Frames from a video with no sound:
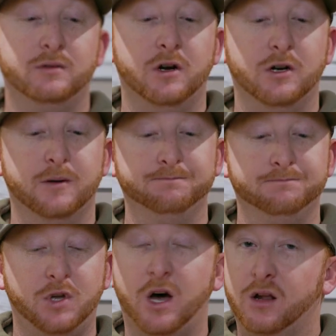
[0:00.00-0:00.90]

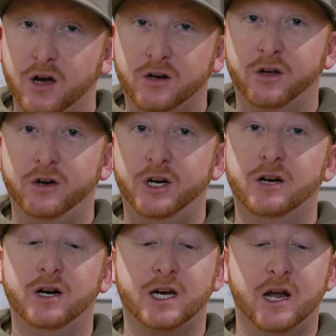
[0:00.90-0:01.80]
Not a lot of clutter
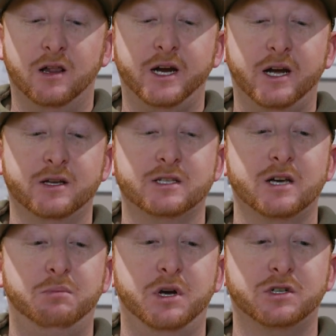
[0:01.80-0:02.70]
here. I kind of like how this
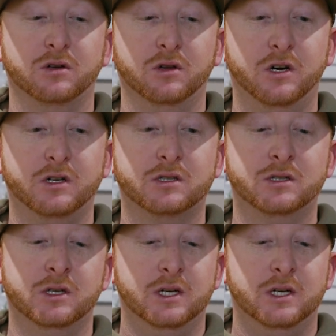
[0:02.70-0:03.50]
sight picture looks.